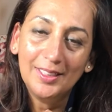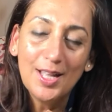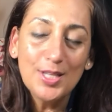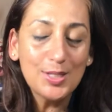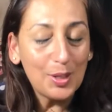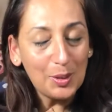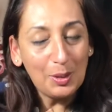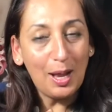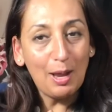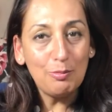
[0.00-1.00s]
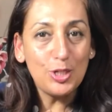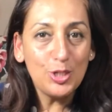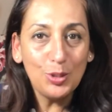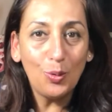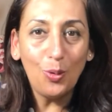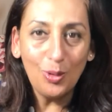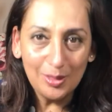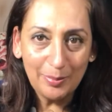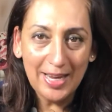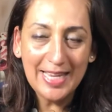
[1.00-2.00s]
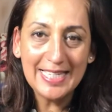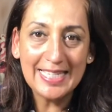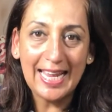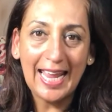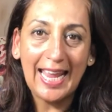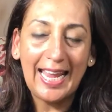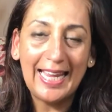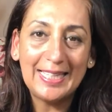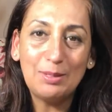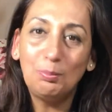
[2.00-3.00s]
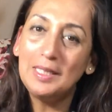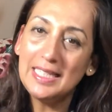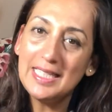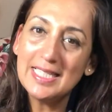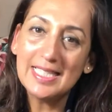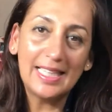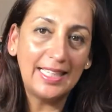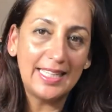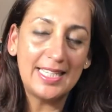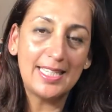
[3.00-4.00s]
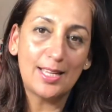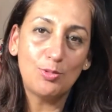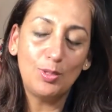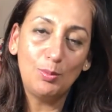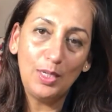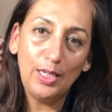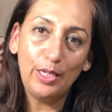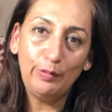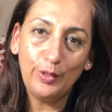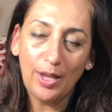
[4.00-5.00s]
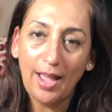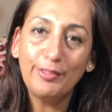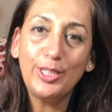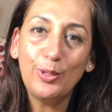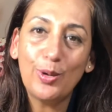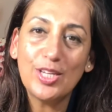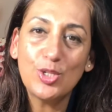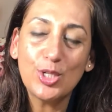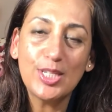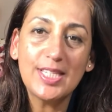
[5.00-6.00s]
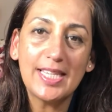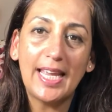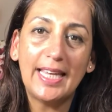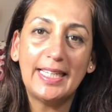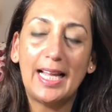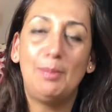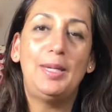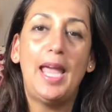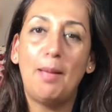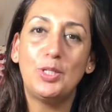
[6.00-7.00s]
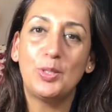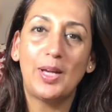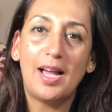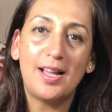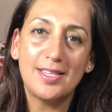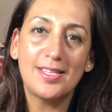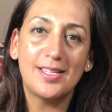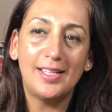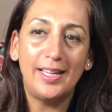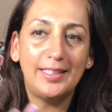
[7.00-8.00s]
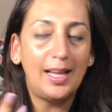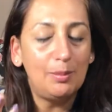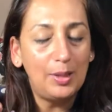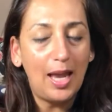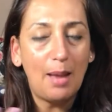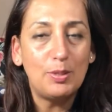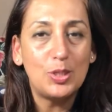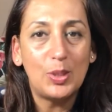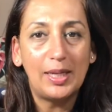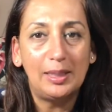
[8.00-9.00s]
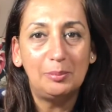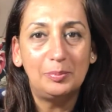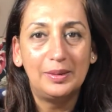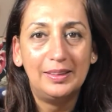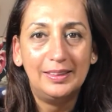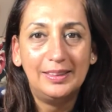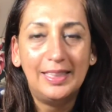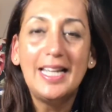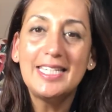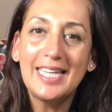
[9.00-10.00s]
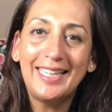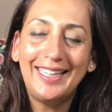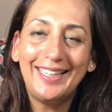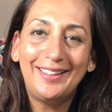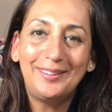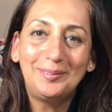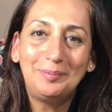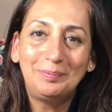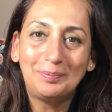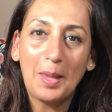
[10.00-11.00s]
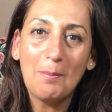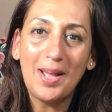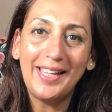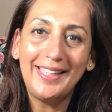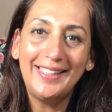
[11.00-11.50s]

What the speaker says: So I wish you all the best, and please get in touch with me if you have any questions, and I'll be happy to answer, and I'll be happy to help. Take care. Bye.